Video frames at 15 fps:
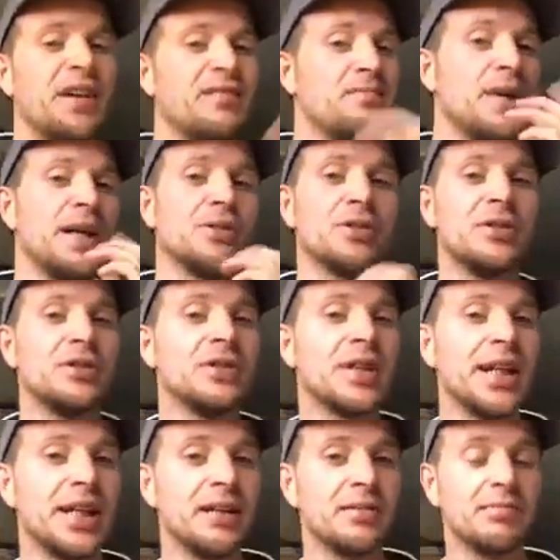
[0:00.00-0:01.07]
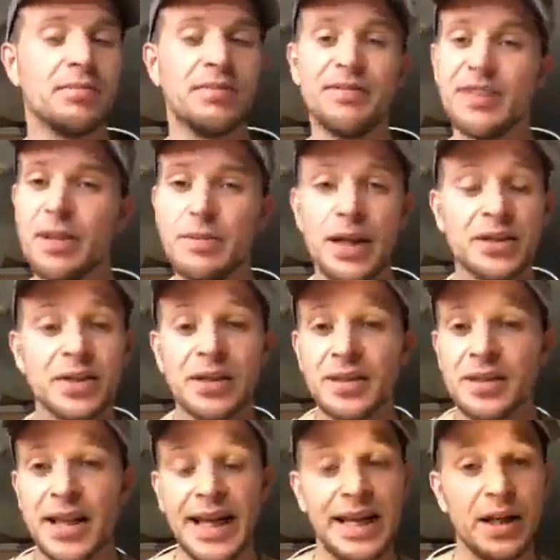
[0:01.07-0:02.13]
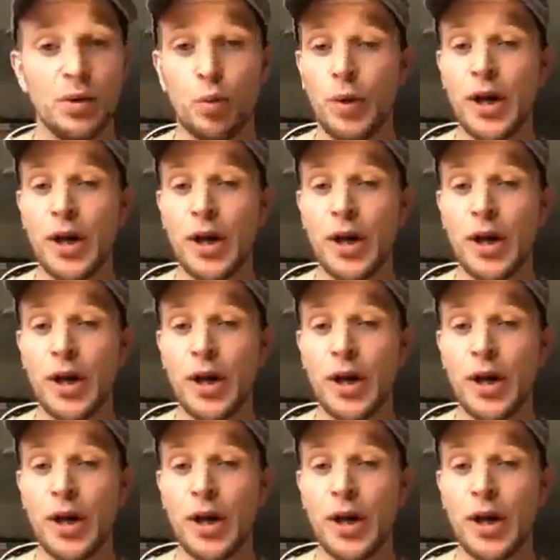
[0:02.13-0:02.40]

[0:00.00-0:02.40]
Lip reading: If males can say it, and females can say it.